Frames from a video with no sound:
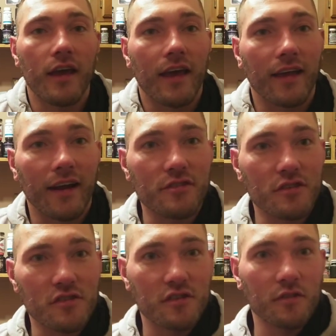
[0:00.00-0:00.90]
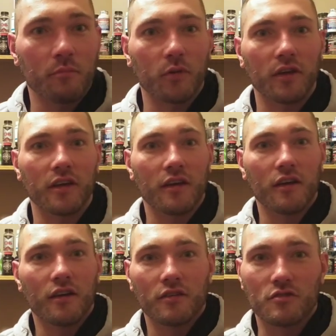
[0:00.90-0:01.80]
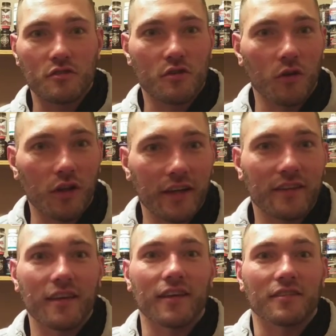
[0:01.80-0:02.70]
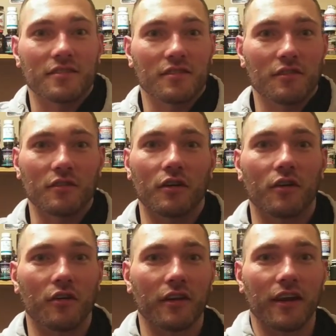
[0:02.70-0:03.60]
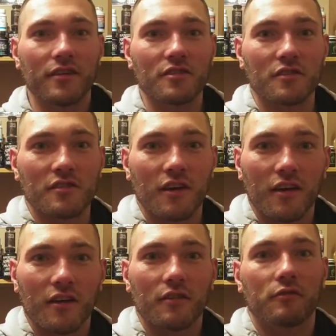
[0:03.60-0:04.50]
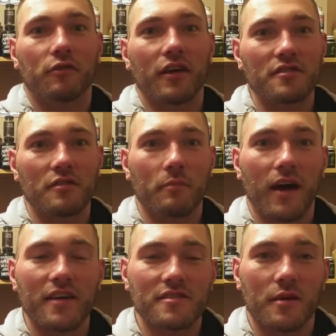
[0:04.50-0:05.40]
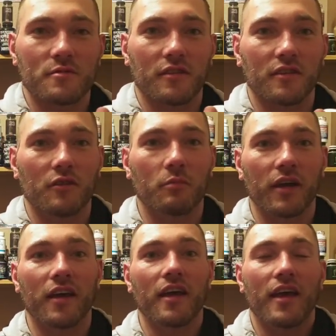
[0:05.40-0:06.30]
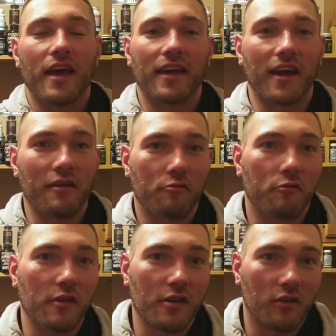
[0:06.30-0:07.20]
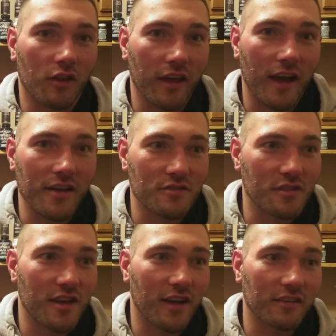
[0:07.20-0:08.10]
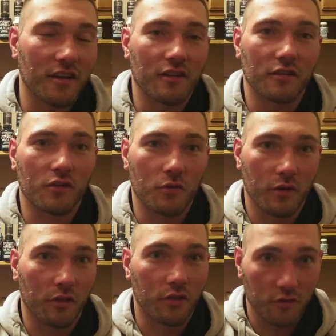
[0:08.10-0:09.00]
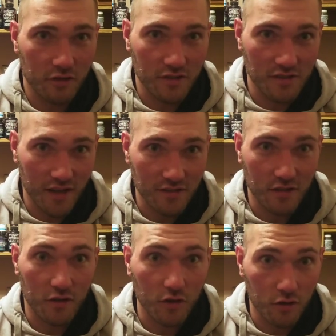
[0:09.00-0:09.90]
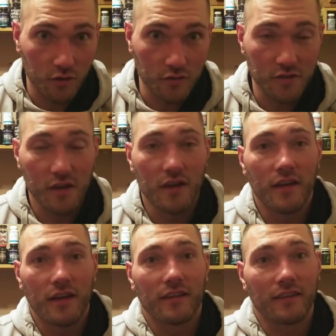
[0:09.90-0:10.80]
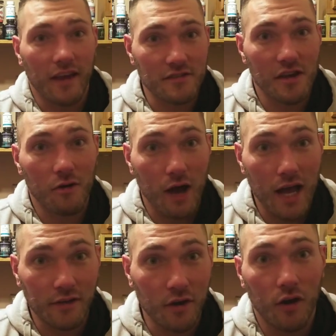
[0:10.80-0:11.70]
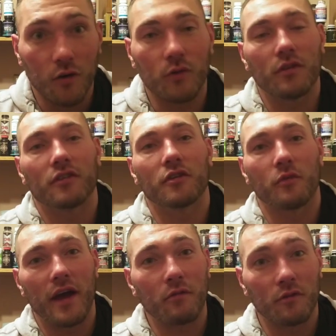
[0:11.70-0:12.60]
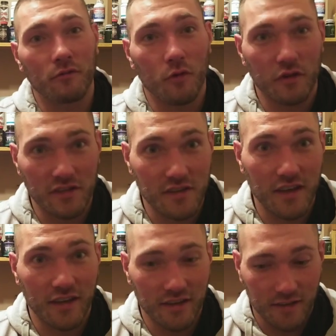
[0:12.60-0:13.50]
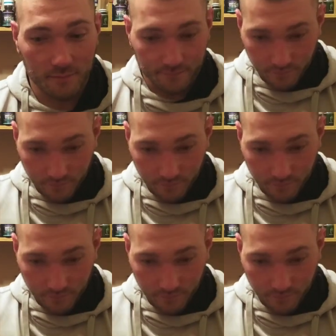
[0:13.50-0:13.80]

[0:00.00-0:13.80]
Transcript: And I just simply just go like this, you know, and I just flex the biceps a little bit. And I feel like I just got done doing 30 sets of curls. That's how I know the Rad140 is kicking in.